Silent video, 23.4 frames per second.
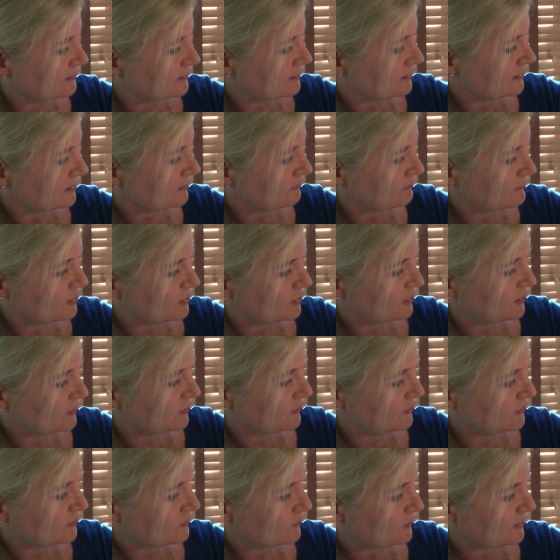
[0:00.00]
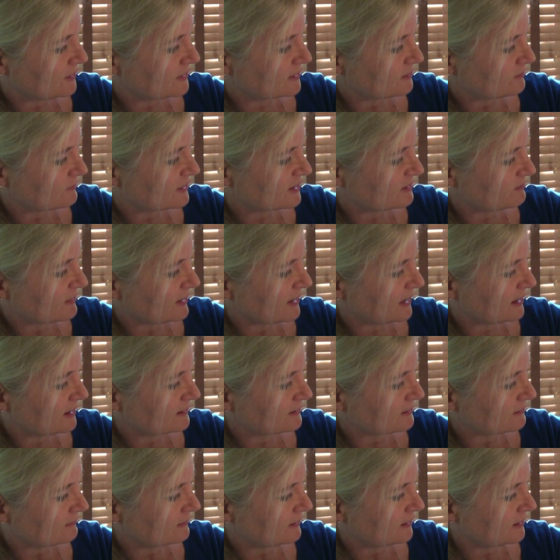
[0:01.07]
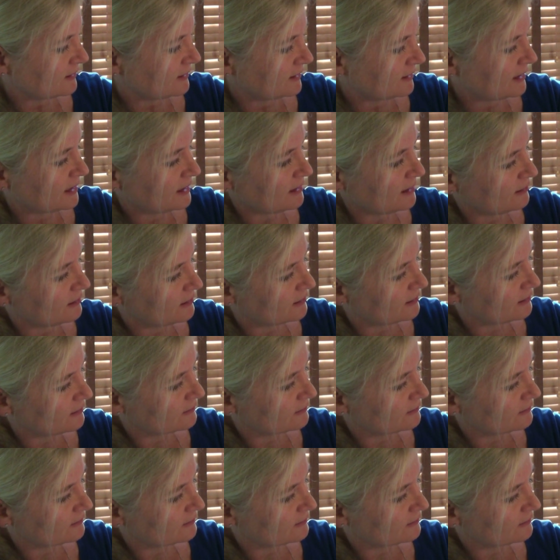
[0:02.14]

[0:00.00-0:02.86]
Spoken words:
some shoes with some spikes on underneath.